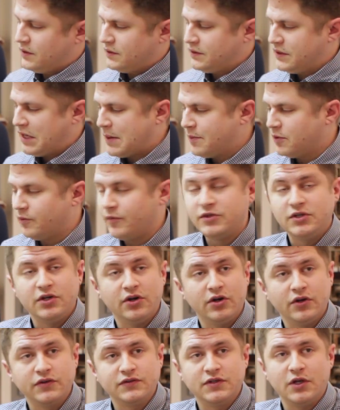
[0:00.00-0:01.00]
type of
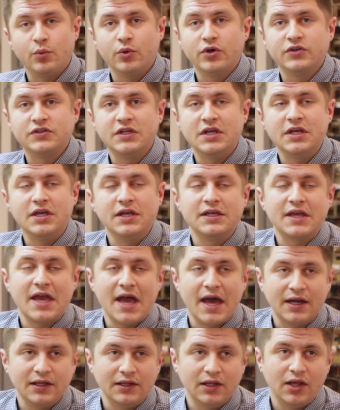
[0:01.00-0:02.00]
materials that we're seeing,
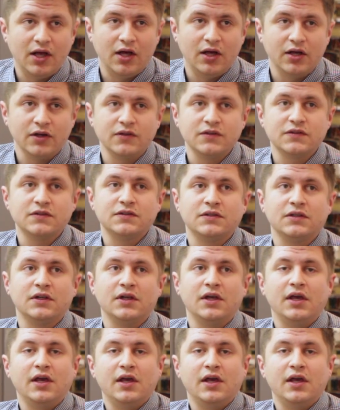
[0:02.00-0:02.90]
catalogs,